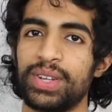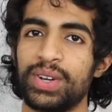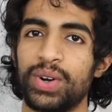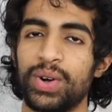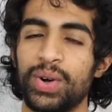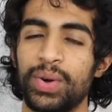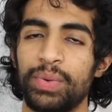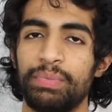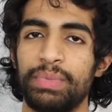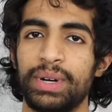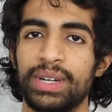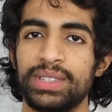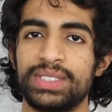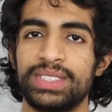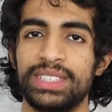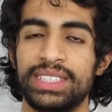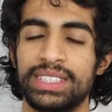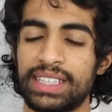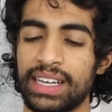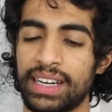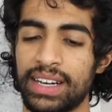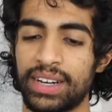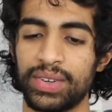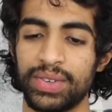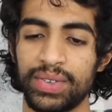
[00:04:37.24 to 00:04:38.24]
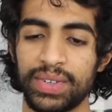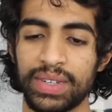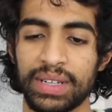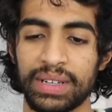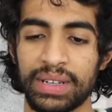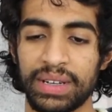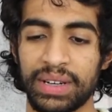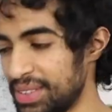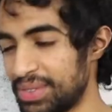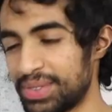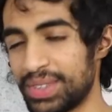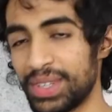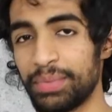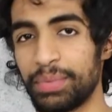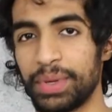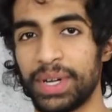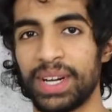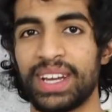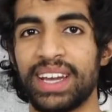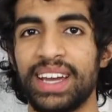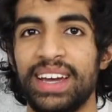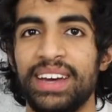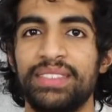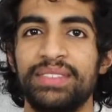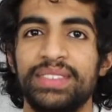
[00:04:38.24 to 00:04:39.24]
they're all melted down, lift up your
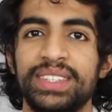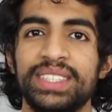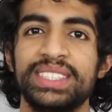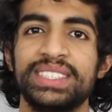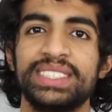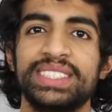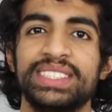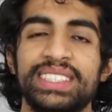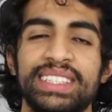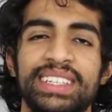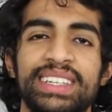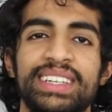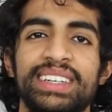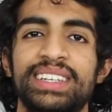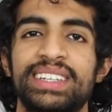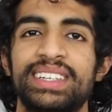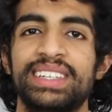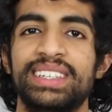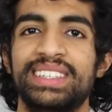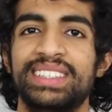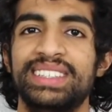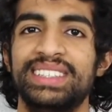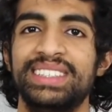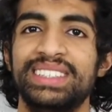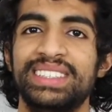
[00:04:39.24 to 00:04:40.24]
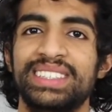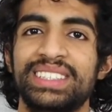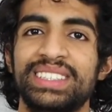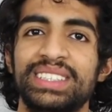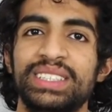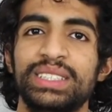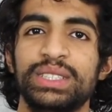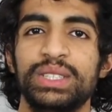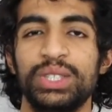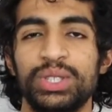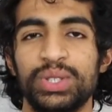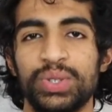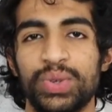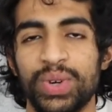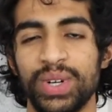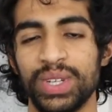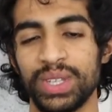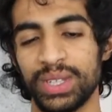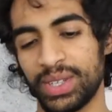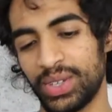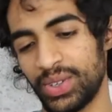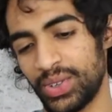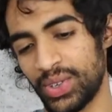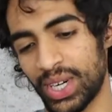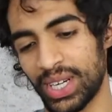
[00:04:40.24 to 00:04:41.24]
canvas and twirl
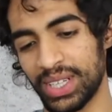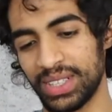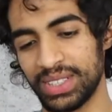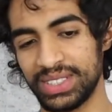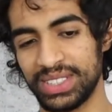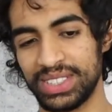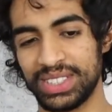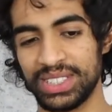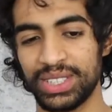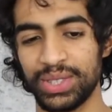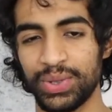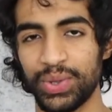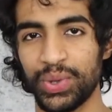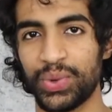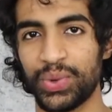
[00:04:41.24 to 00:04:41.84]
it around, see